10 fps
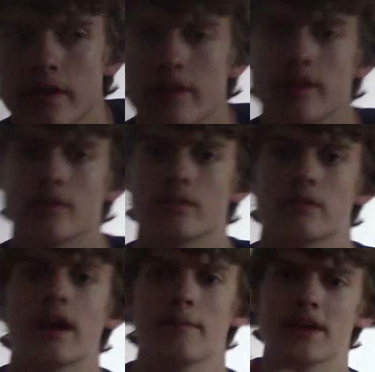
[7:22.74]
I think,
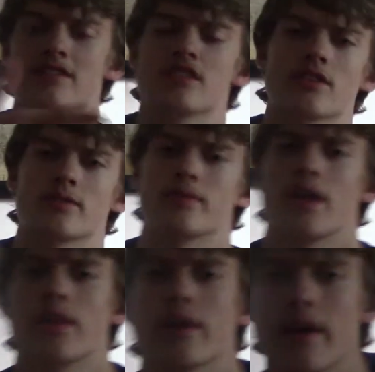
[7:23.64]
yeah, because she called him
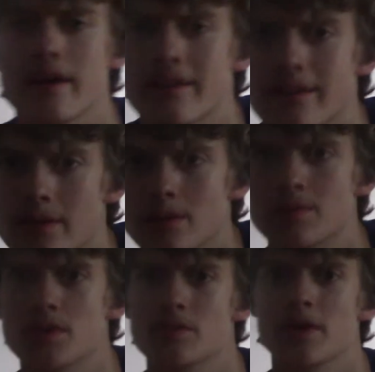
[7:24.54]
father, and he was
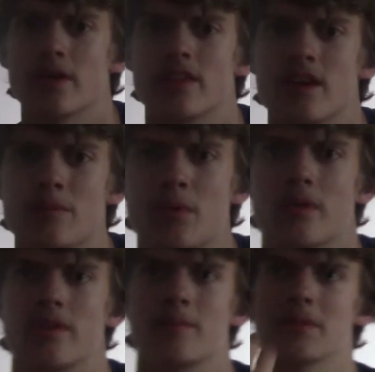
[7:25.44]
supposed to meet her at the
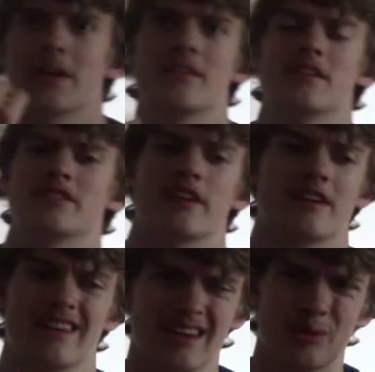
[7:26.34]
airport, and they play this
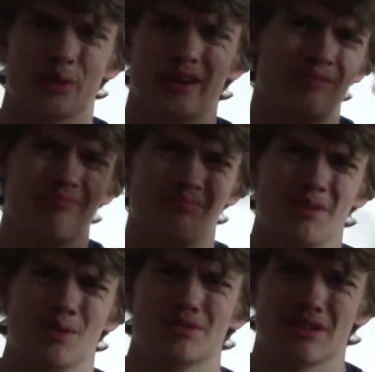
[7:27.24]
eerie
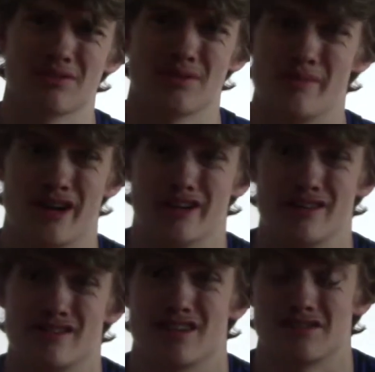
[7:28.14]
music from
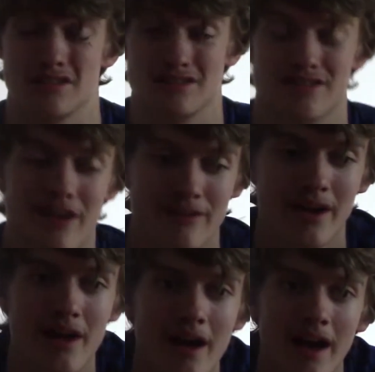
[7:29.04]
1960s stuff,
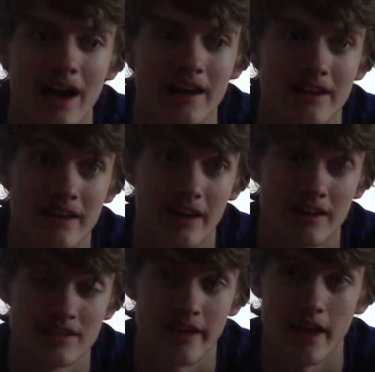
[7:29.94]
and
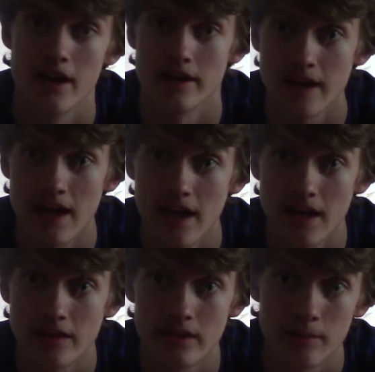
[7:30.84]
he's like,
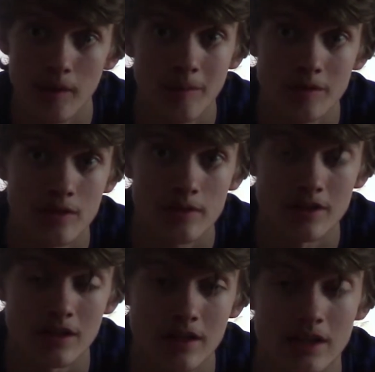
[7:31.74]
yeah, the Abominable Snowman's
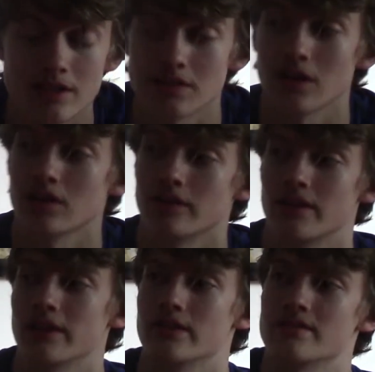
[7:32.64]
gonna kill us all, and
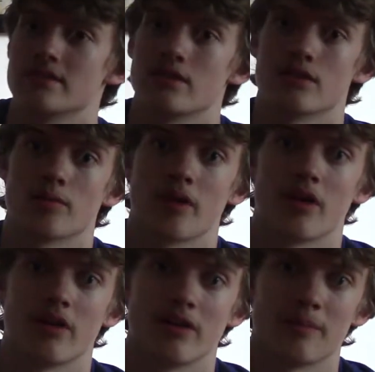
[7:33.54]
then the silver
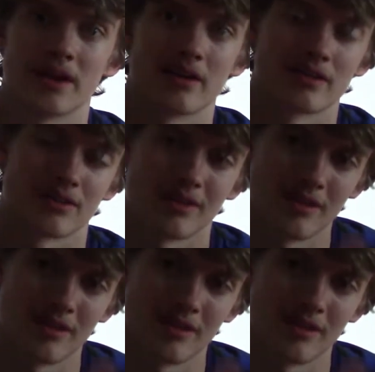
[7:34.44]
ball appears from the